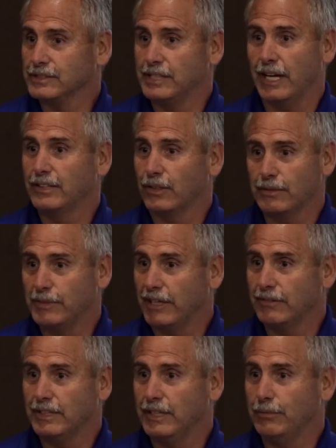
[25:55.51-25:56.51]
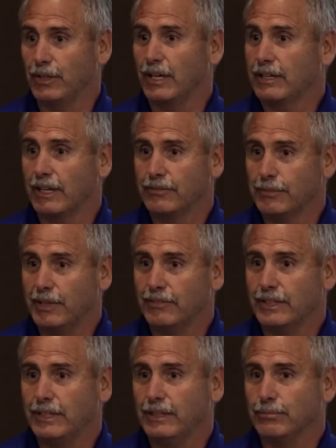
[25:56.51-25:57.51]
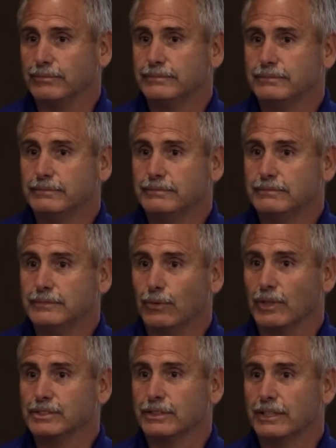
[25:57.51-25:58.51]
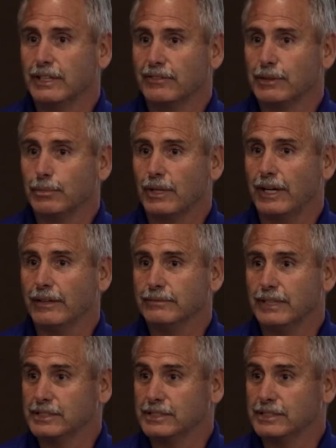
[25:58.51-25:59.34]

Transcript: His dad took him to every team. He got cut from every team. Wasn't good enough to play.